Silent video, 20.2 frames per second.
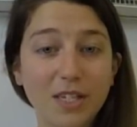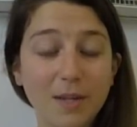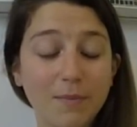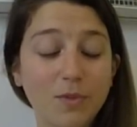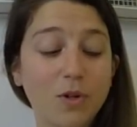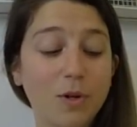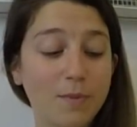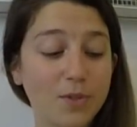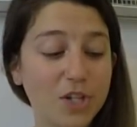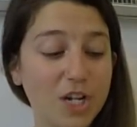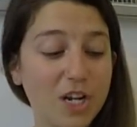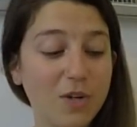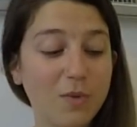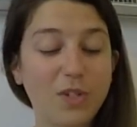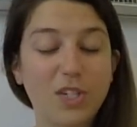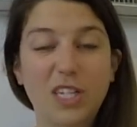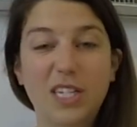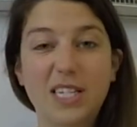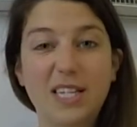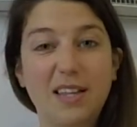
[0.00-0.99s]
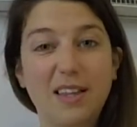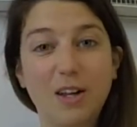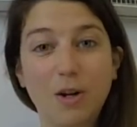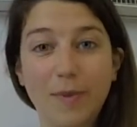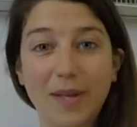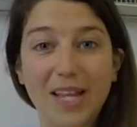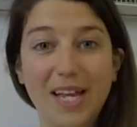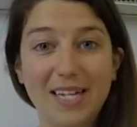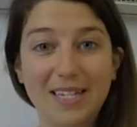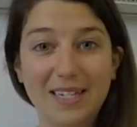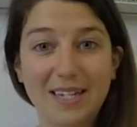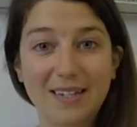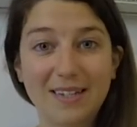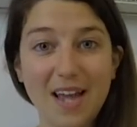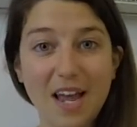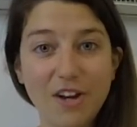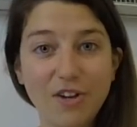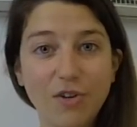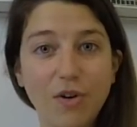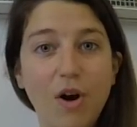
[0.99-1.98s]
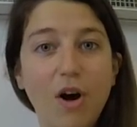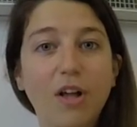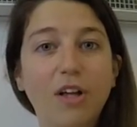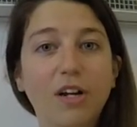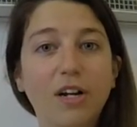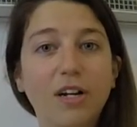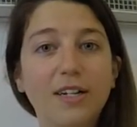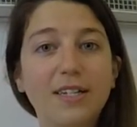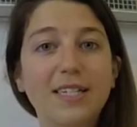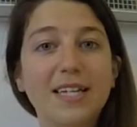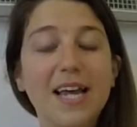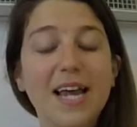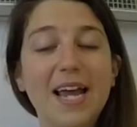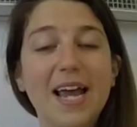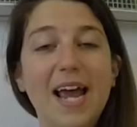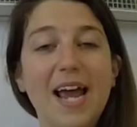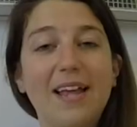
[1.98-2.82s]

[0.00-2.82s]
subscription, which is a little bit less than $10,